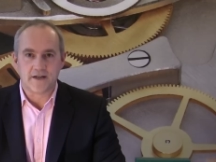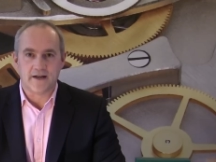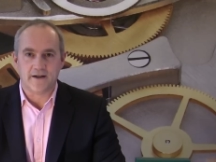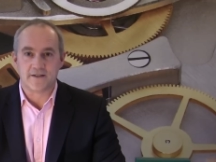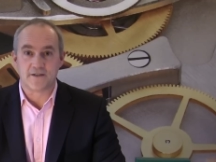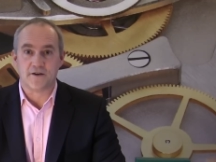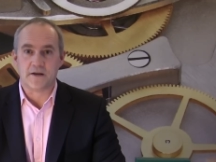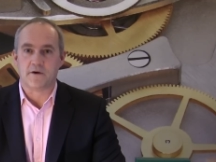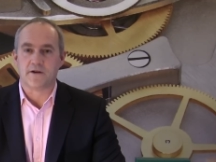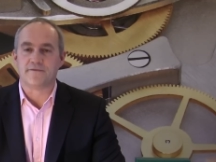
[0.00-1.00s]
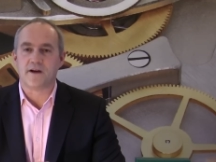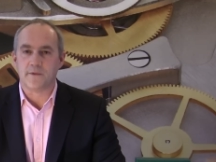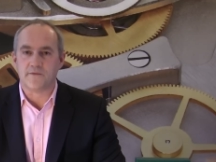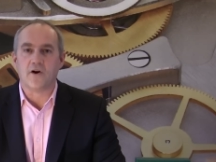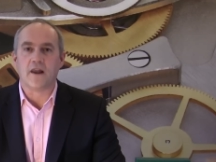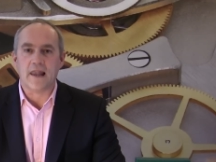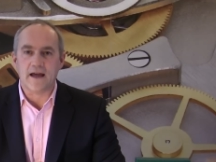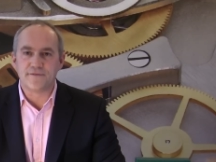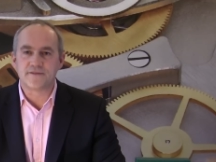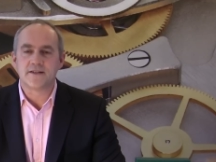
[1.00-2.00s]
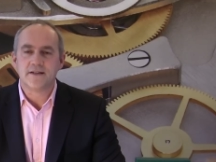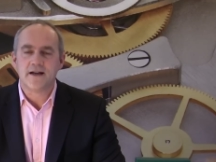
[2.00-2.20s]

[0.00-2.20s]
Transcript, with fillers: Uh, it's the only one in fact we've got left.